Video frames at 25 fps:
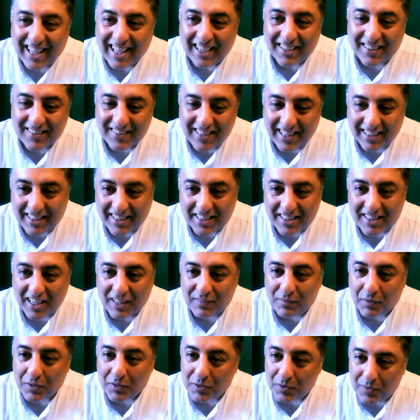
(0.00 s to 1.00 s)
Thank you,
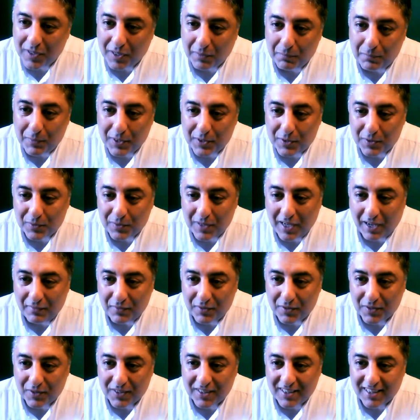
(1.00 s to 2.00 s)
Nathasia. It was a real pleasure to have
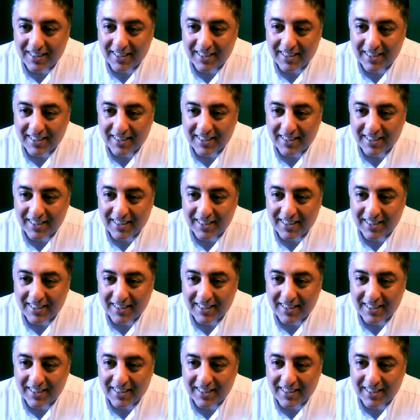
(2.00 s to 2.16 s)
you.